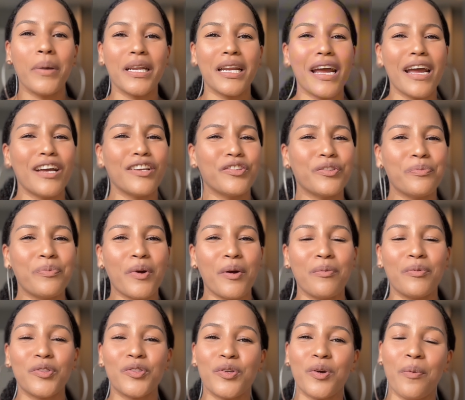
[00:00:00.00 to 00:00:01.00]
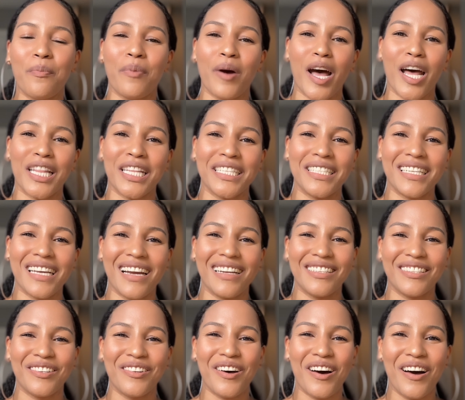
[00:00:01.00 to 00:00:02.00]
But as you probably saw by the
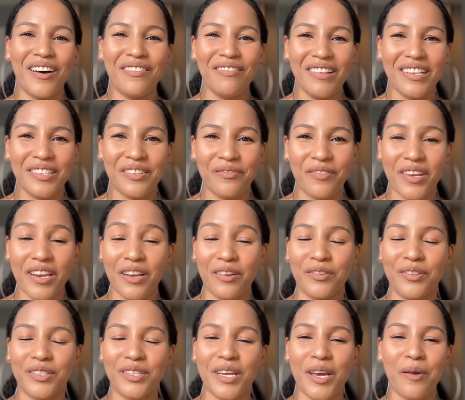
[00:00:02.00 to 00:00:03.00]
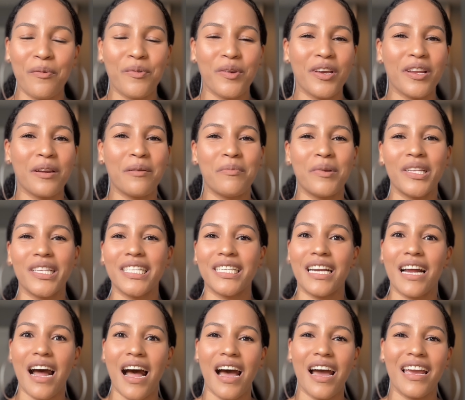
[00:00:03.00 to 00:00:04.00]
title of this video, today we're going to be
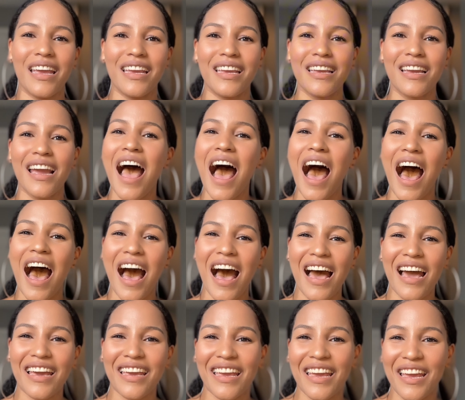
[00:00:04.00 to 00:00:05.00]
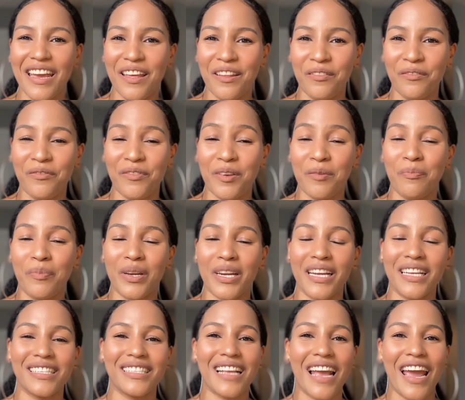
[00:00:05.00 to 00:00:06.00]
trying IEnvy
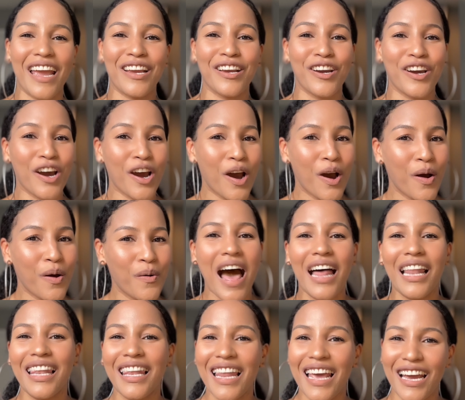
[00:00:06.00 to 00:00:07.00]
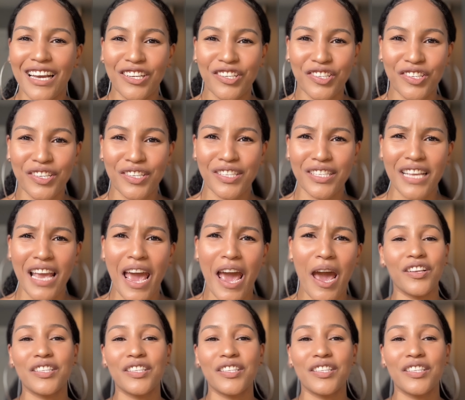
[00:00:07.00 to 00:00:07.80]
Press and Go lashes.